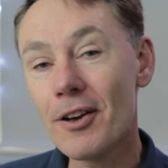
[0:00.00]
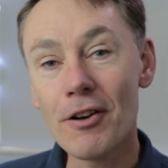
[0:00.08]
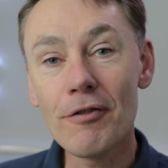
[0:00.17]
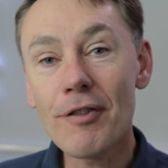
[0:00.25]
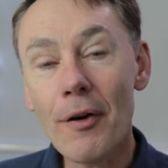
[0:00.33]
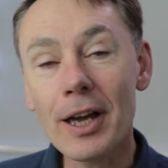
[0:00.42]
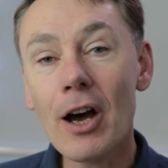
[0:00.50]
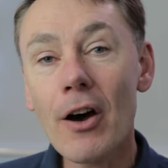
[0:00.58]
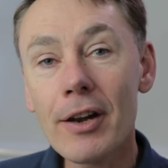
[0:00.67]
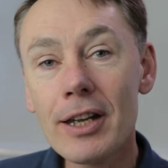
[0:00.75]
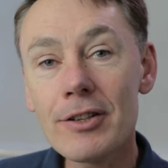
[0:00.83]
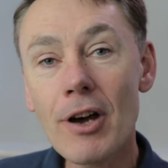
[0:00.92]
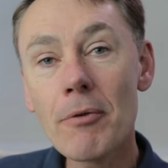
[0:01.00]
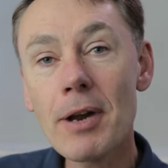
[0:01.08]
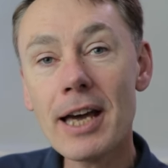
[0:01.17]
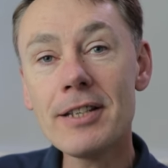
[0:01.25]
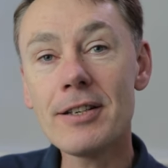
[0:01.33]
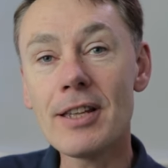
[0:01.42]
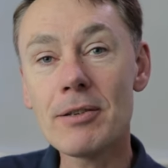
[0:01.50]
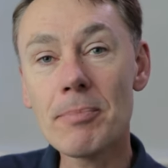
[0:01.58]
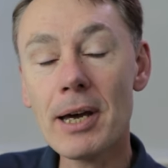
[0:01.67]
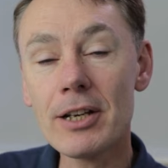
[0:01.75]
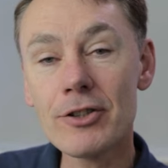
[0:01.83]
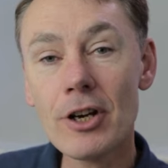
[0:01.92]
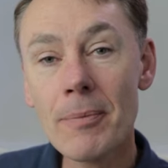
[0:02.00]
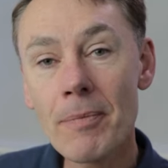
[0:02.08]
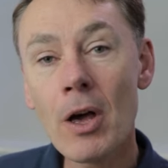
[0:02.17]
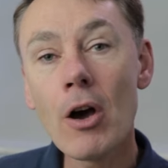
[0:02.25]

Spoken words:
who very kindly donated this picture,